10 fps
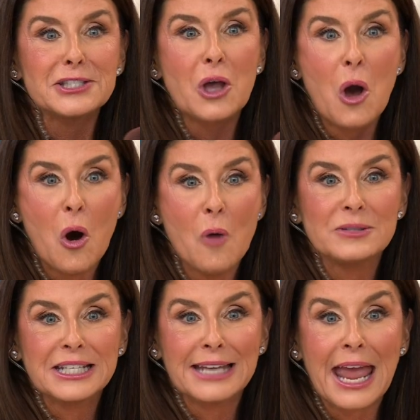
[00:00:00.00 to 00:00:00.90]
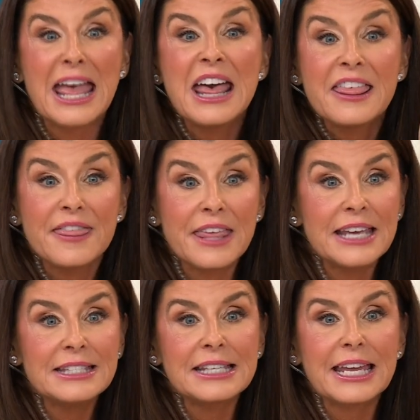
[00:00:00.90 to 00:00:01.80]
this home today.
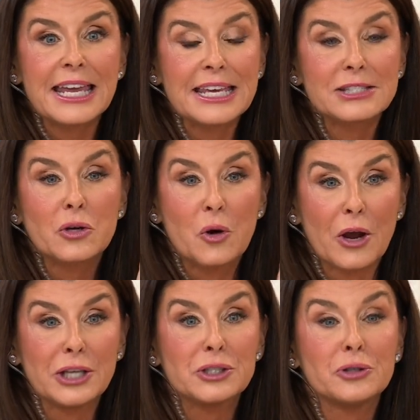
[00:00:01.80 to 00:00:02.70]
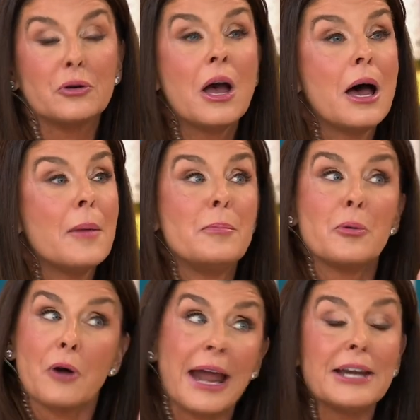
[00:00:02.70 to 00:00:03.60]
This is going to
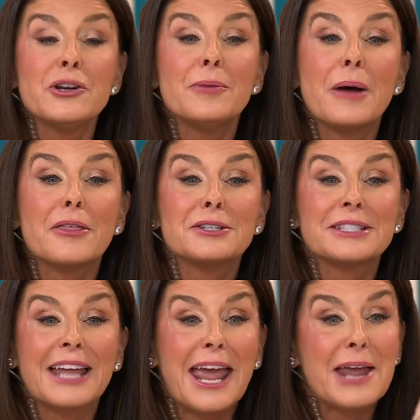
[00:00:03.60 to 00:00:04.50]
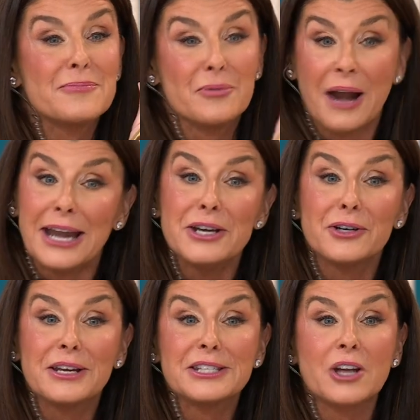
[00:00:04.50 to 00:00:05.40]
brighten your Mother's Day, brighten
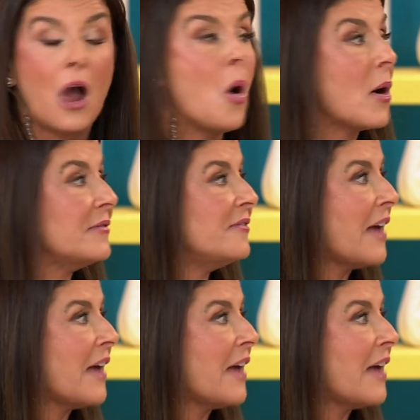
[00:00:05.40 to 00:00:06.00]
your Easter. Oh, at